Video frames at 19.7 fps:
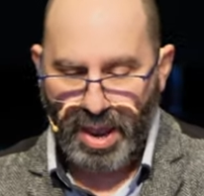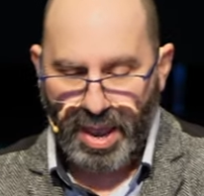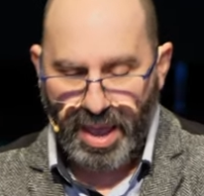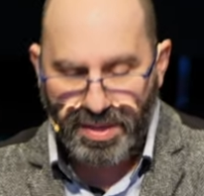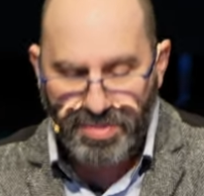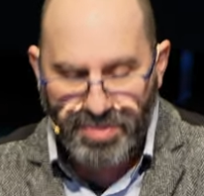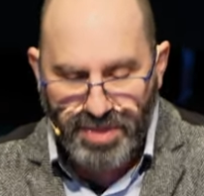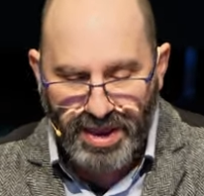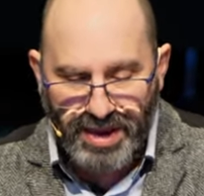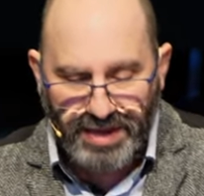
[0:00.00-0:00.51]

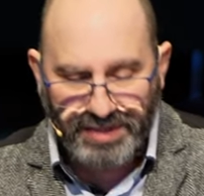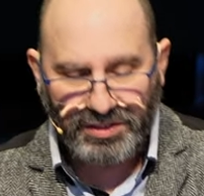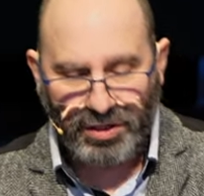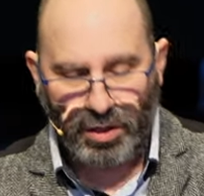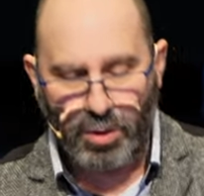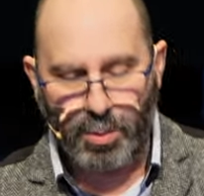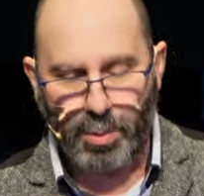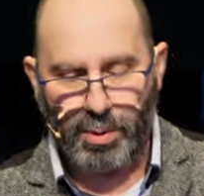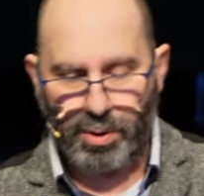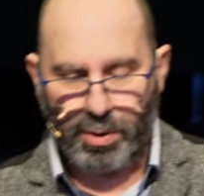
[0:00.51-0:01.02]
And there's a
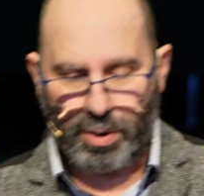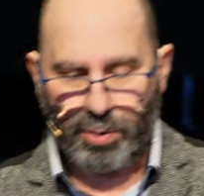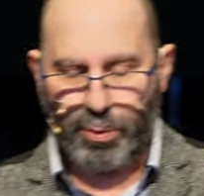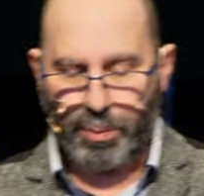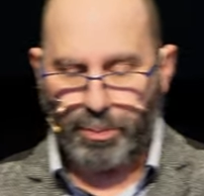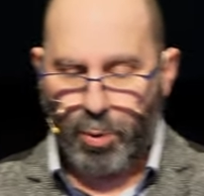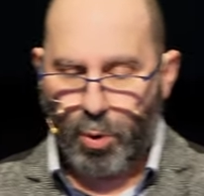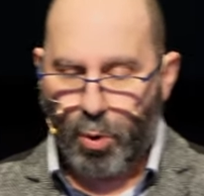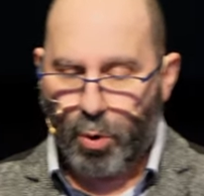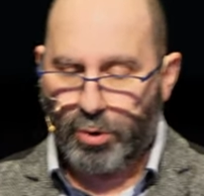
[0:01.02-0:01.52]

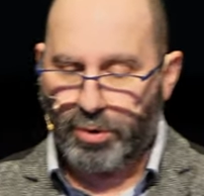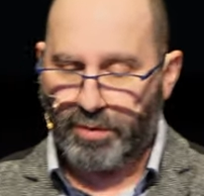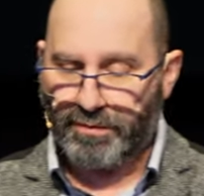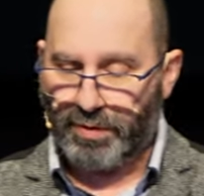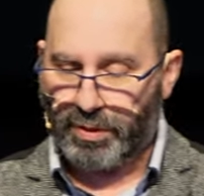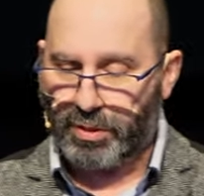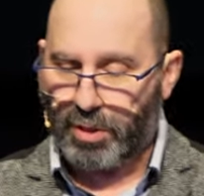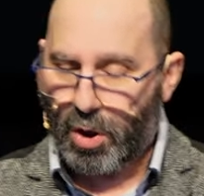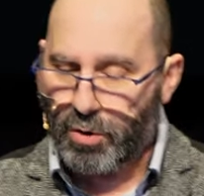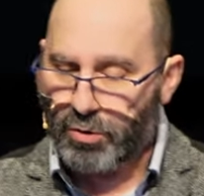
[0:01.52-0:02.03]
report of a
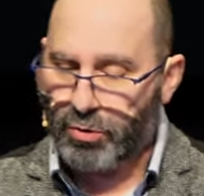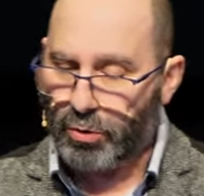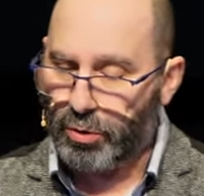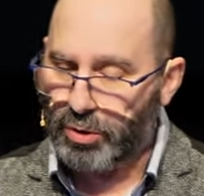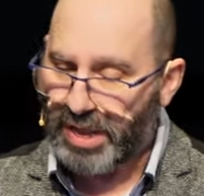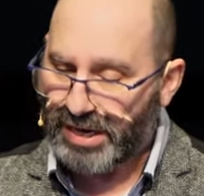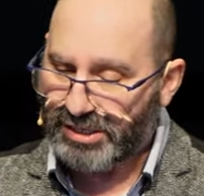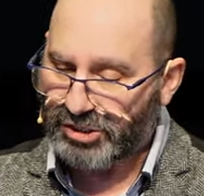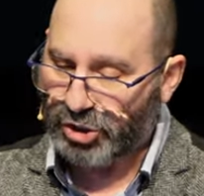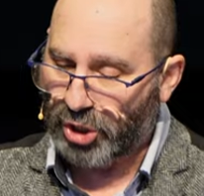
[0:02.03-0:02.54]
local
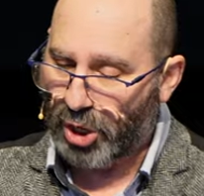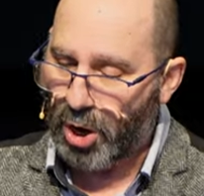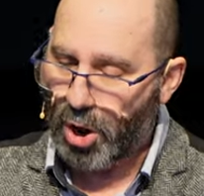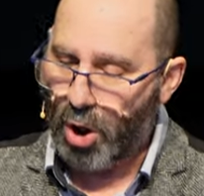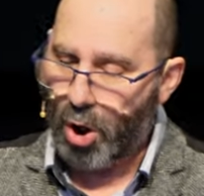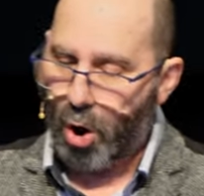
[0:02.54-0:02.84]
lecture